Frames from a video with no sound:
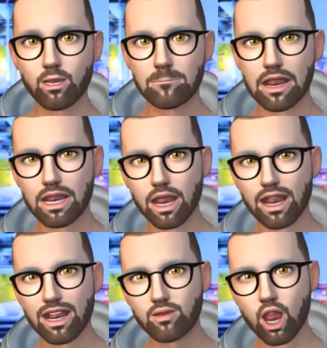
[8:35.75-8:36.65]

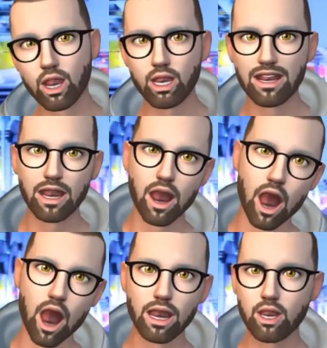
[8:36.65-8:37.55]
basically acquiring
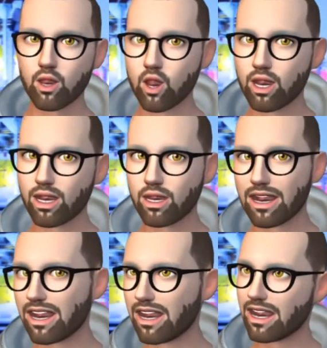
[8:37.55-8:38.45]
about two to
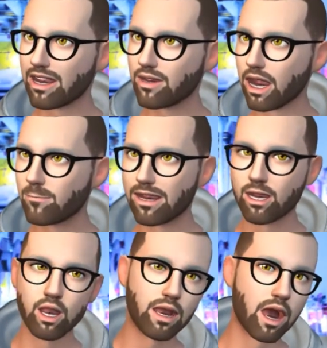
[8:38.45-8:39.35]
three different companies,
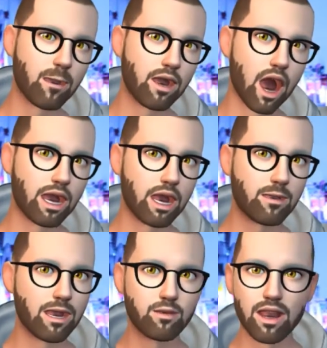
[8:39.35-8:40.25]
and we'll talk about that a little
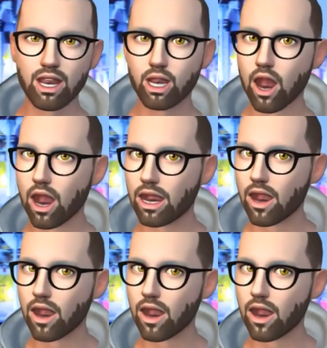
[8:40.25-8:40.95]
bit later on.